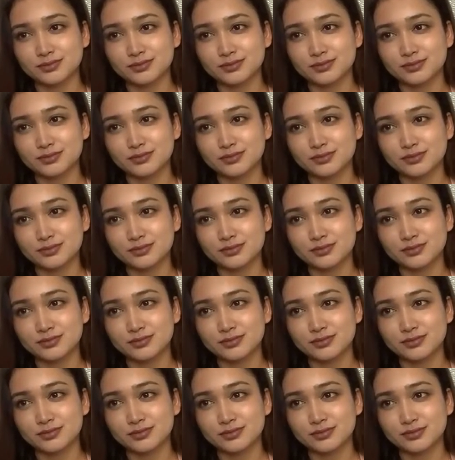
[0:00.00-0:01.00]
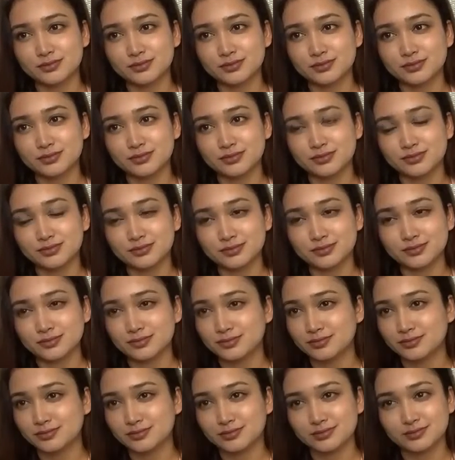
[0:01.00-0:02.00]

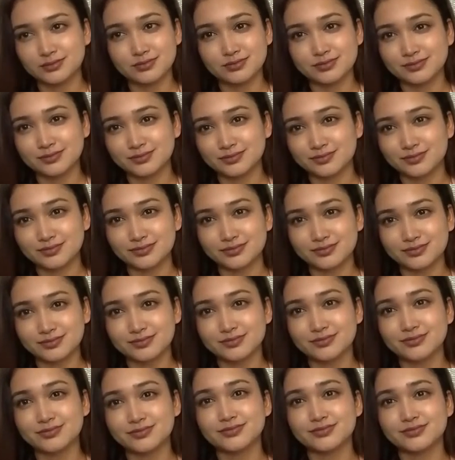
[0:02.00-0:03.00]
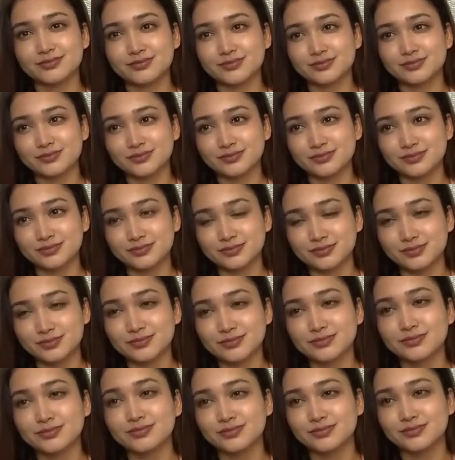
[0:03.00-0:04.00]

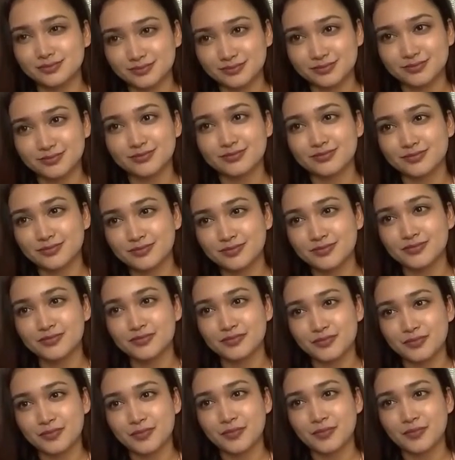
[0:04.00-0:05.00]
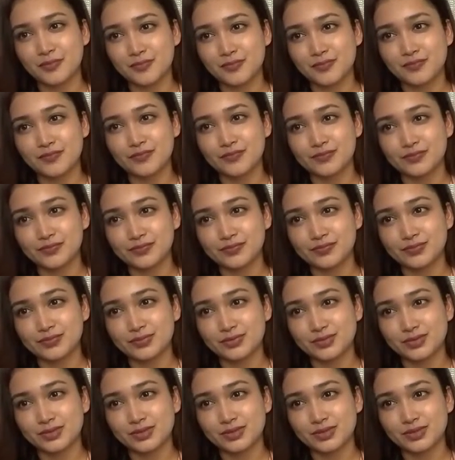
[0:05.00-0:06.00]

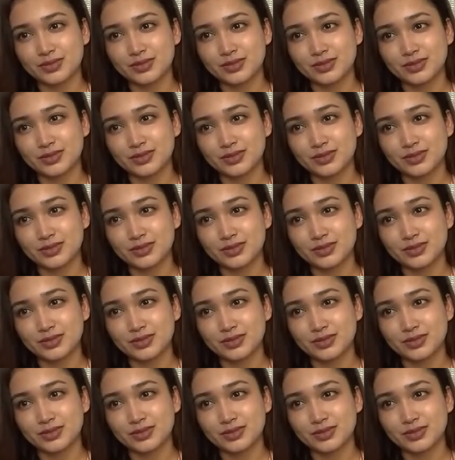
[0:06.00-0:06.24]
The person shown says nothing.